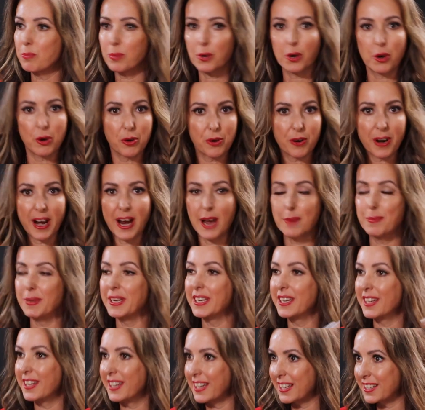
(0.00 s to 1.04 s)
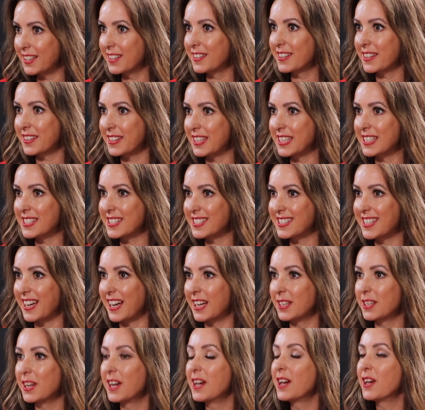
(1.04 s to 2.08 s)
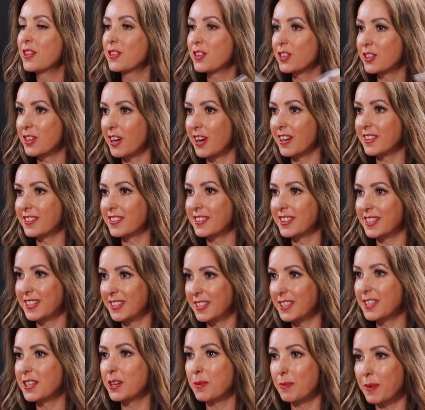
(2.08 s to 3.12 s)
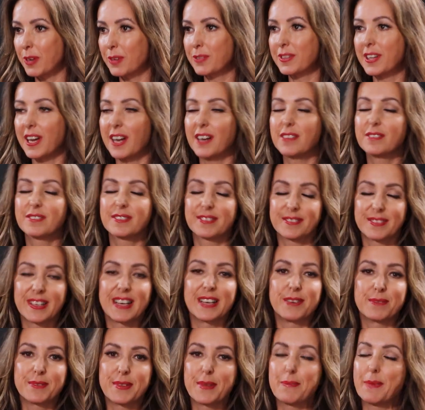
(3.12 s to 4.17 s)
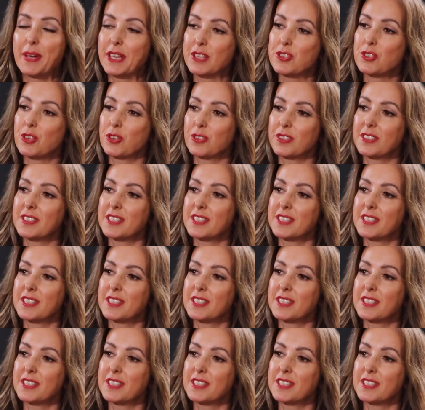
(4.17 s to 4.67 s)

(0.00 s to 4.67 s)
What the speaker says: programming, getting the things done. Yeah. They're not thinking about that. That makes total